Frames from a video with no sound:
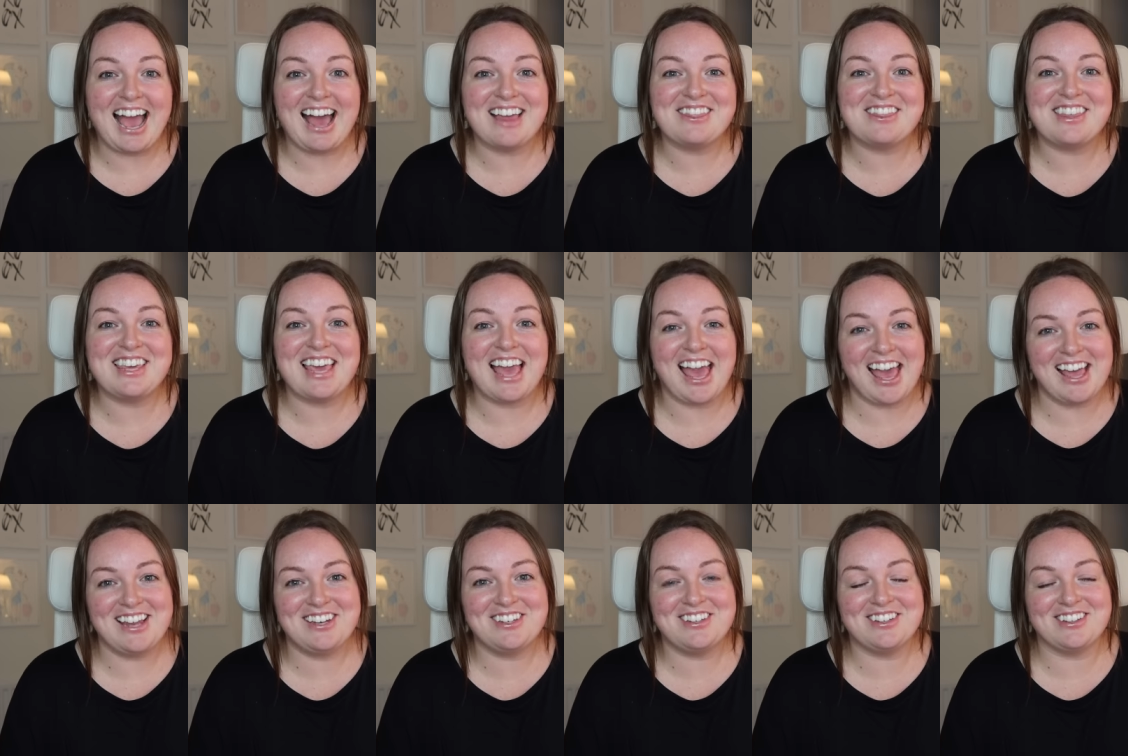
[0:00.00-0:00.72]
at the
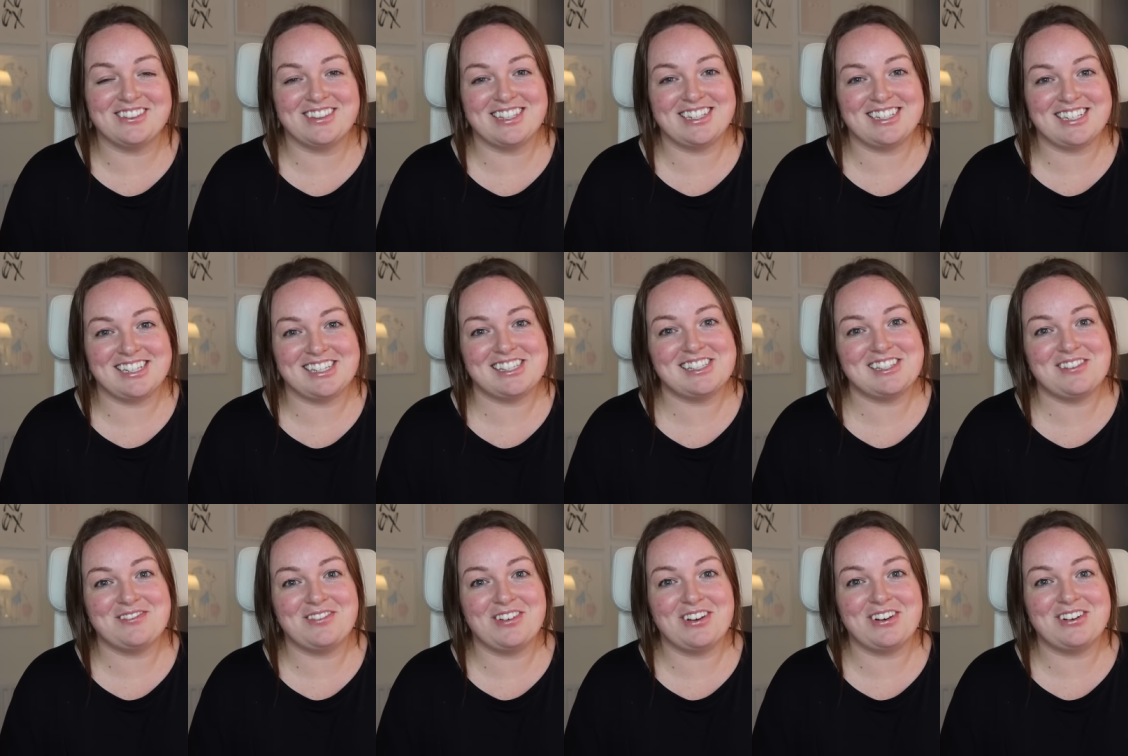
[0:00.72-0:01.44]
end of the
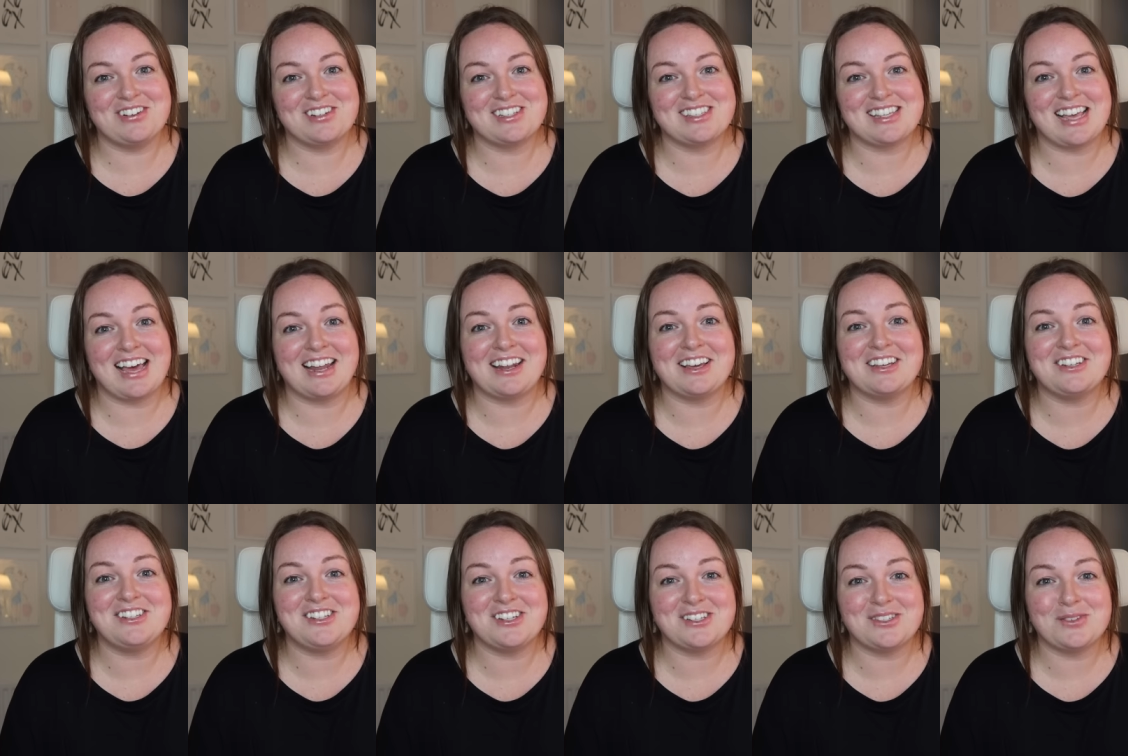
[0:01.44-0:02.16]
Disney vlogs and
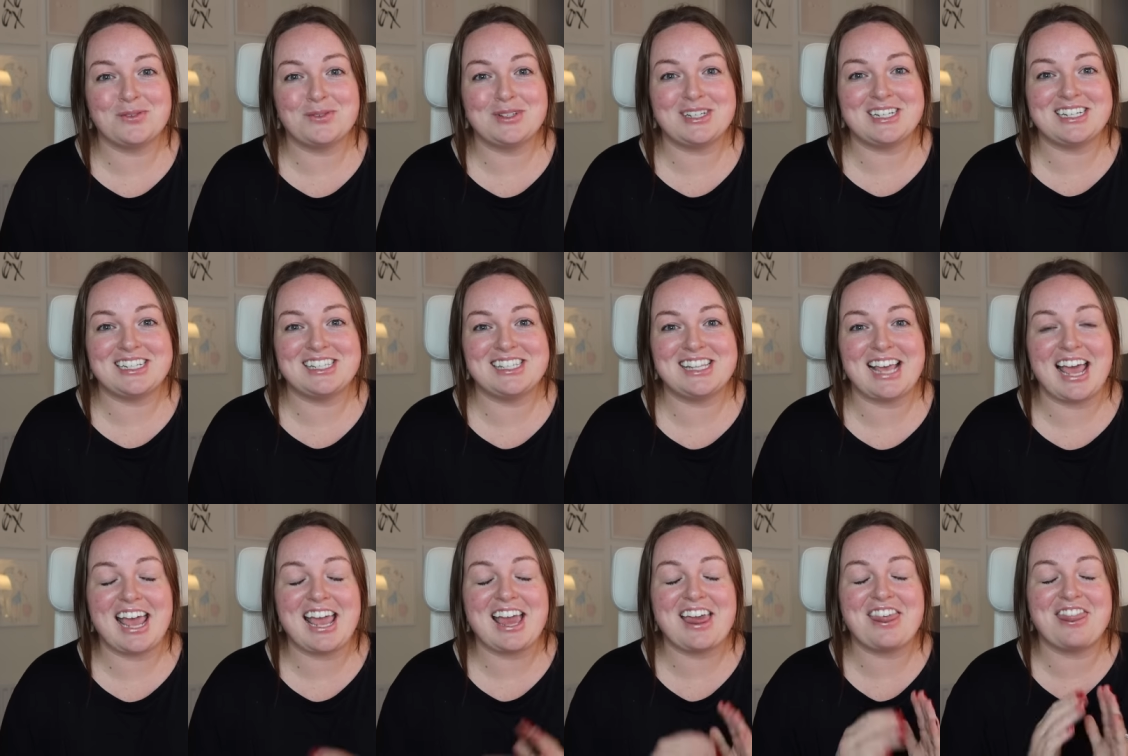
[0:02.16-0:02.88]
I just wanted to
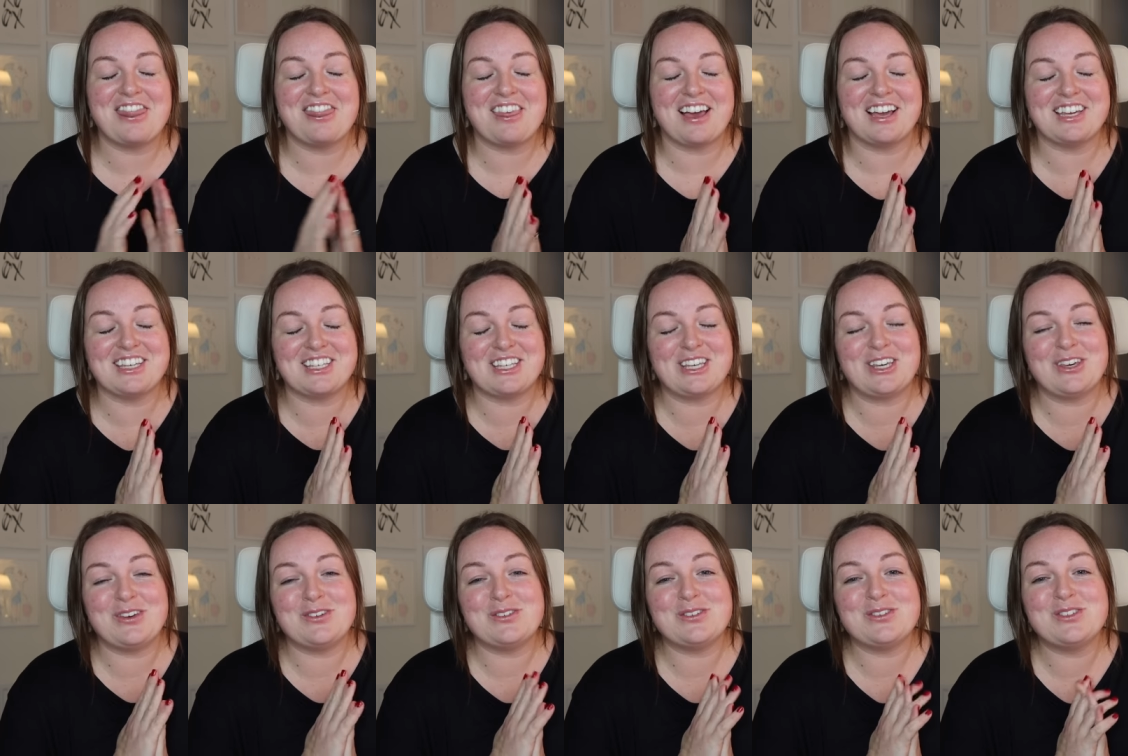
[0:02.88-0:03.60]
say
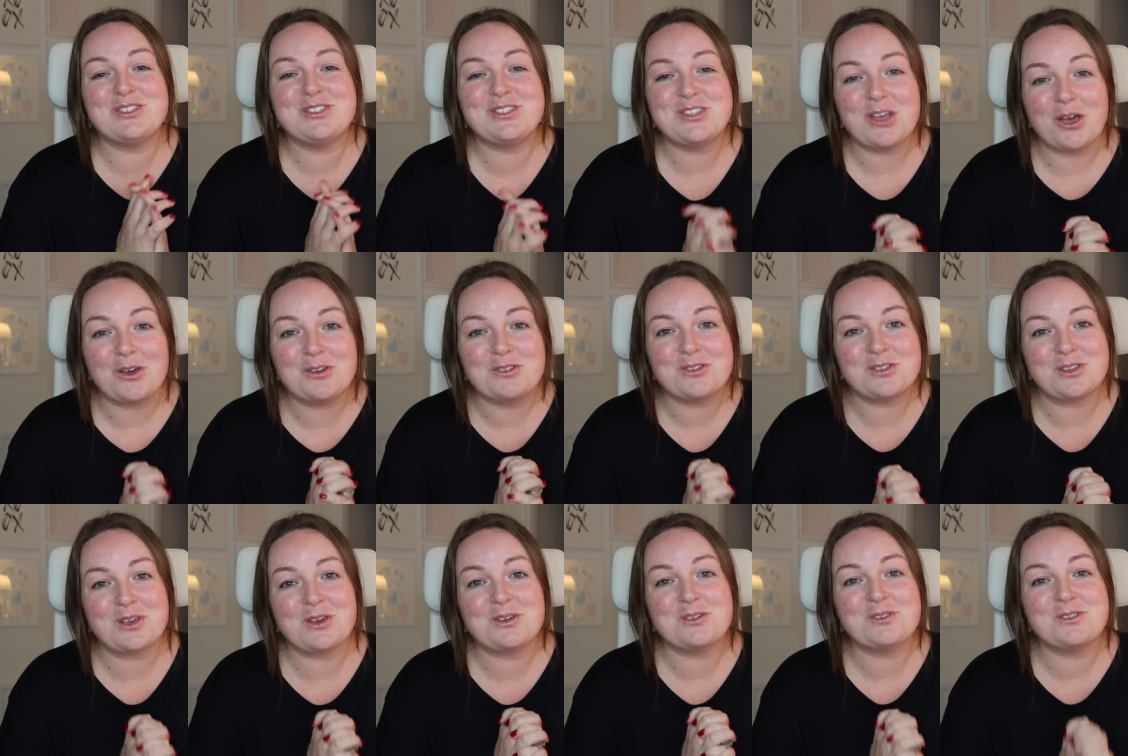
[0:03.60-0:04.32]
thank you so,
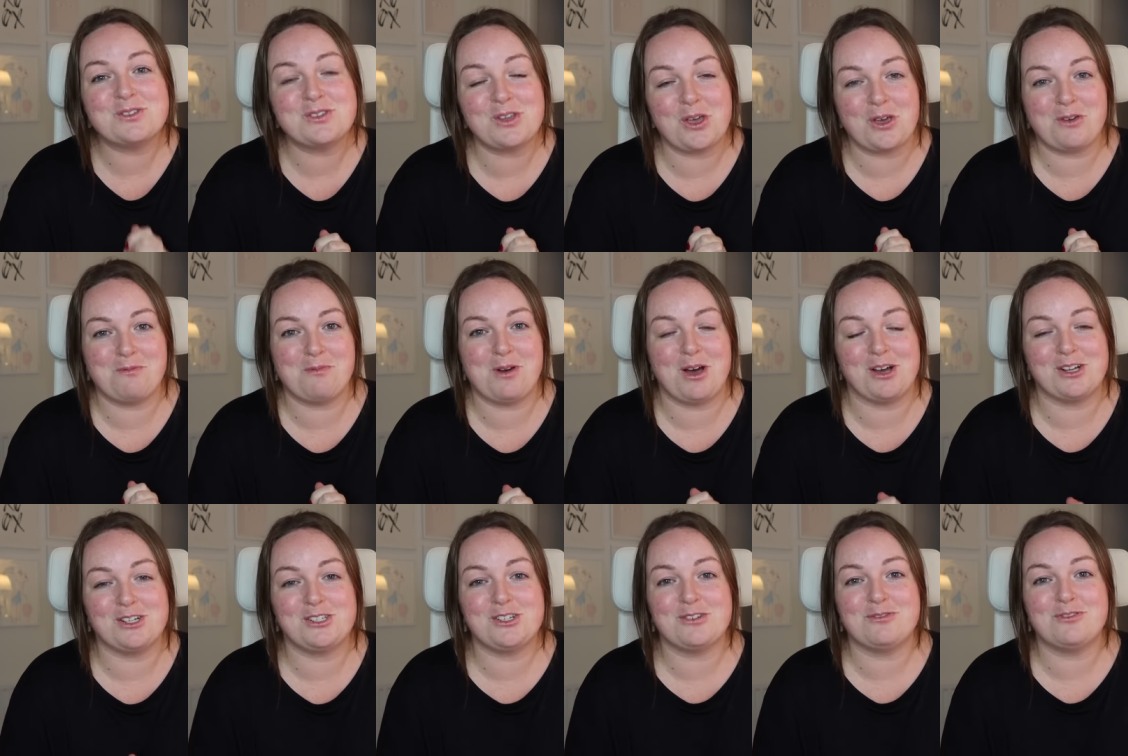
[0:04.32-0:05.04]
so, so
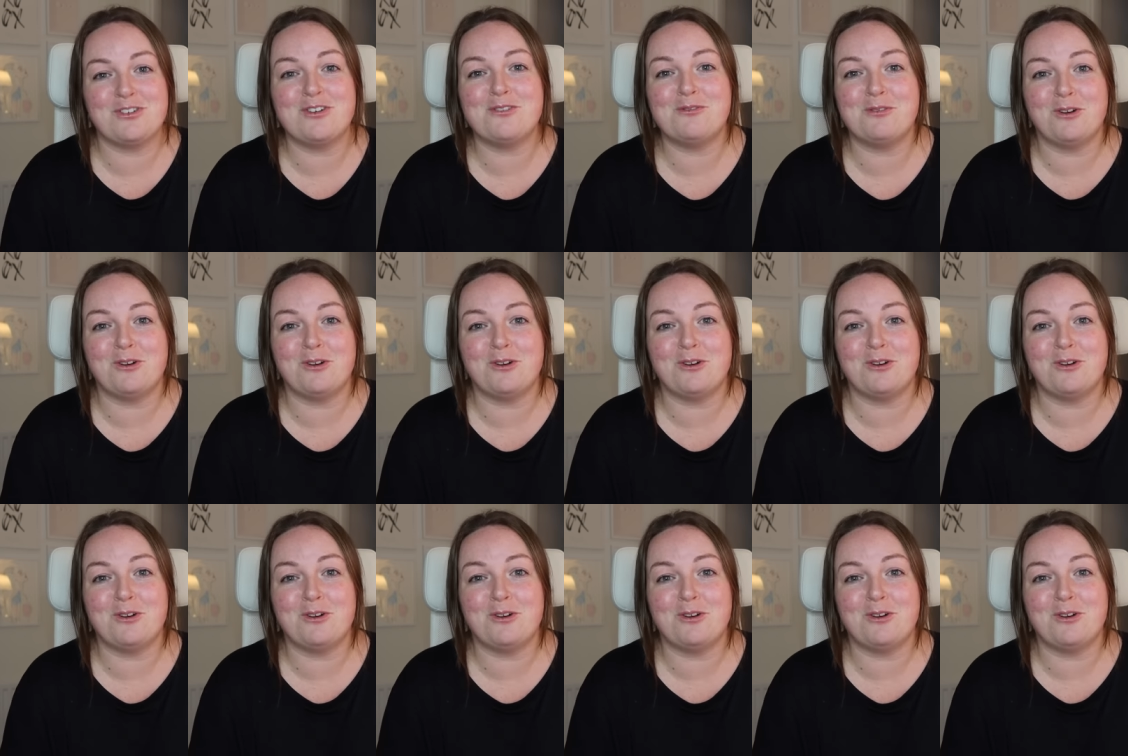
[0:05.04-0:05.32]
much for